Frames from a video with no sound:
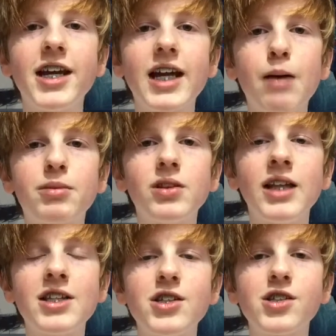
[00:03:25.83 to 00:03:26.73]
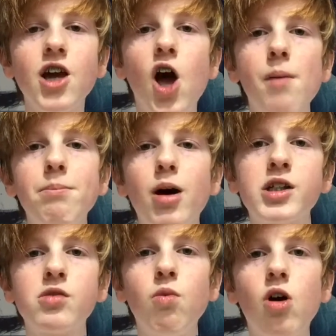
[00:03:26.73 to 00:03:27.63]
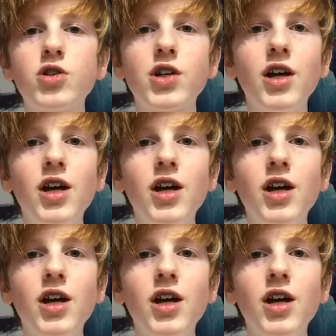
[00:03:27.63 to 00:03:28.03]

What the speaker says: in capital letters, must watch,